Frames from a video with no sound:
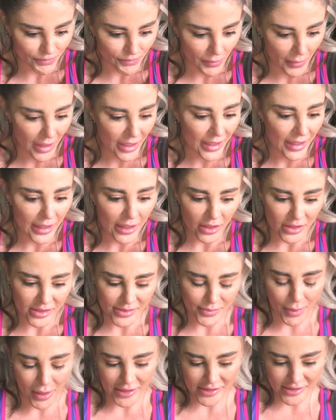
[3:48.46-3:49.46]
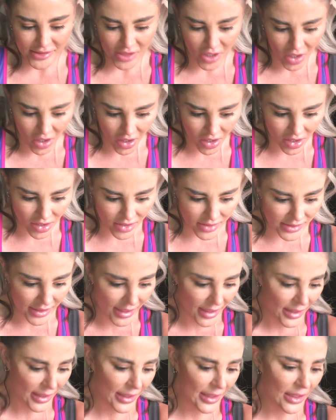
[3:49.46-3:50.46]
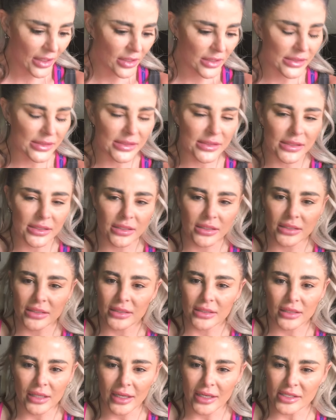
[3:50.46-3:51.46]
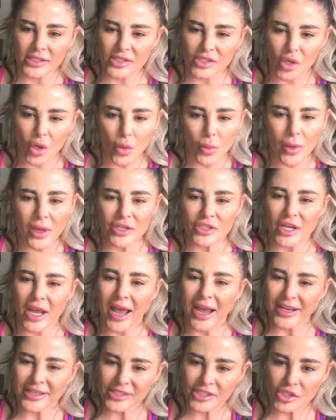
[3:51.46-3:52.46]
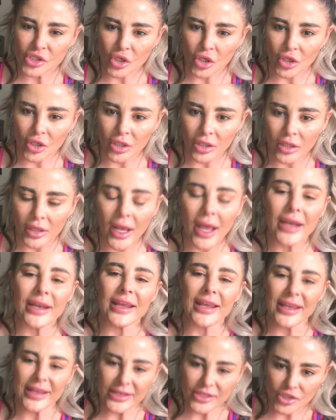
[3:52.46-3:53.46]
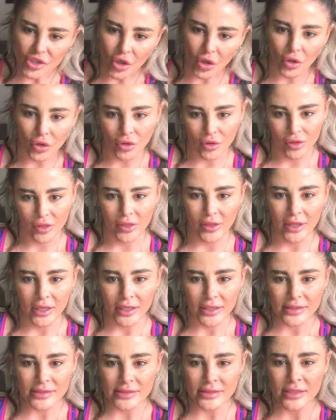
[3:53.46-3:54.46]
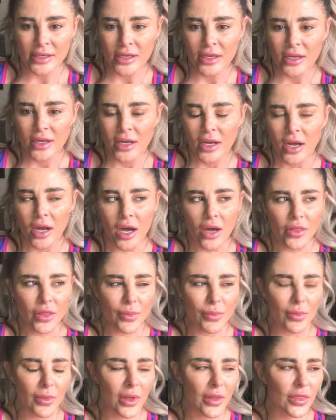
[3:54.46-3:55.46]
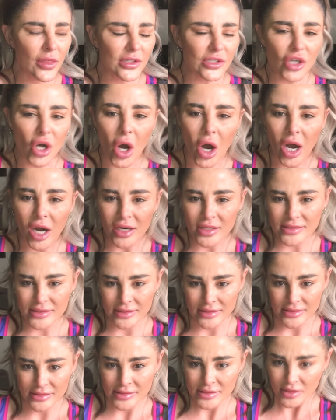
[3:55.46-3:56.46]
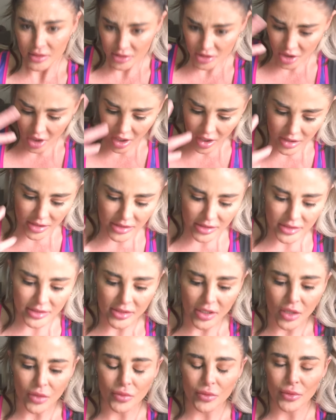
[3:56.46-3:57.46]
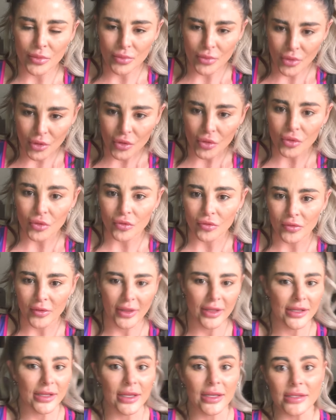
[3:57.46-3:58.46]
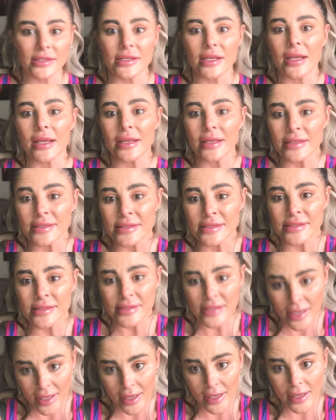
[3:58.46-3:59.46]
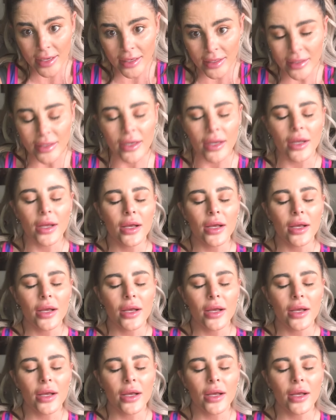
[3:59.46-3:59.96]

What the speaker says: It heals my scars. It heals so much external and internal things. The toxins are removed. It is insane.